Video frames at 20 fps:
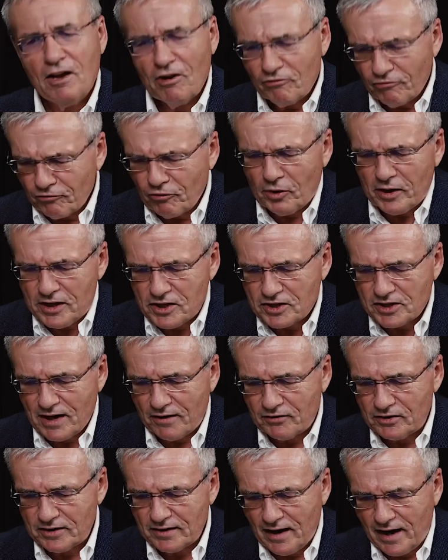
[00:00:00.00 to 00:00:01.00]

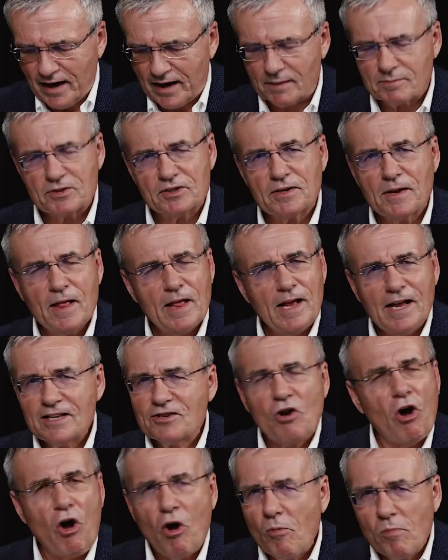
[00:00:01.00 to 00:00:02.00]
47 times.
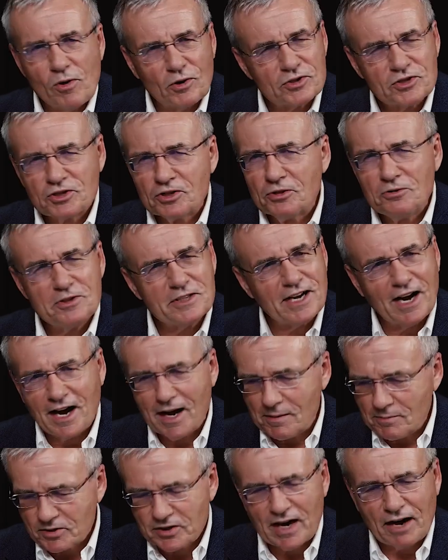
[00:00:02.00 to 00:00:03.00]
It's almost 2
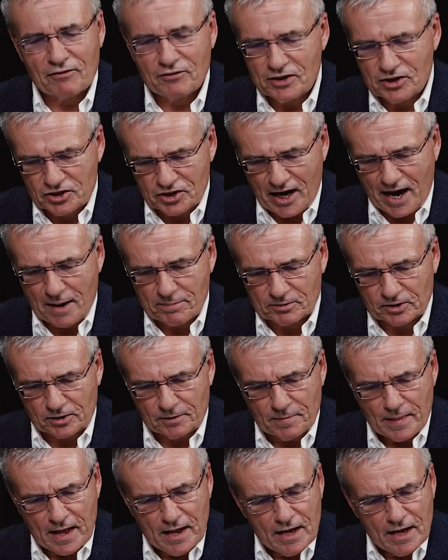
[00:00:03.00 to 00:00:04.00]
times every chapter.